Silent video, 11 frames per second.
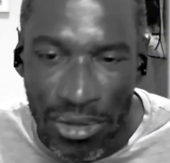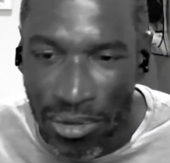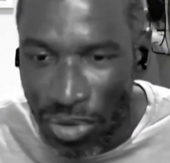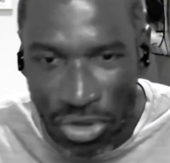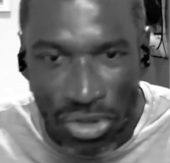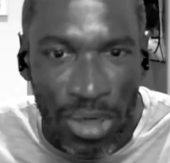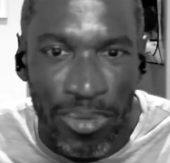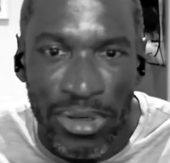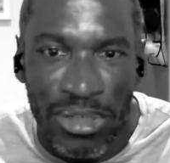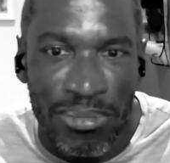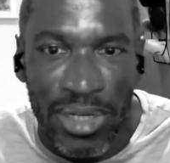once you start
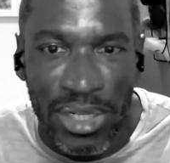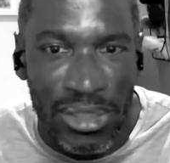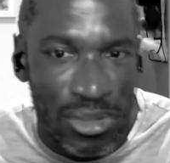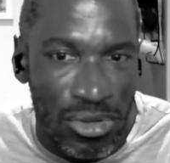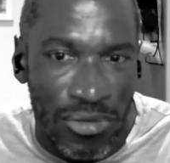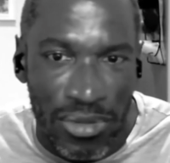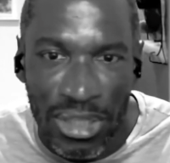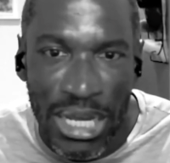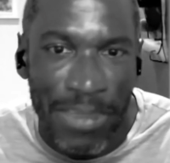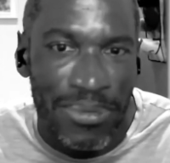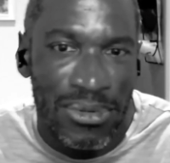printing money in this sort of
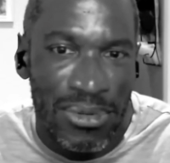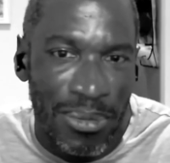collapse,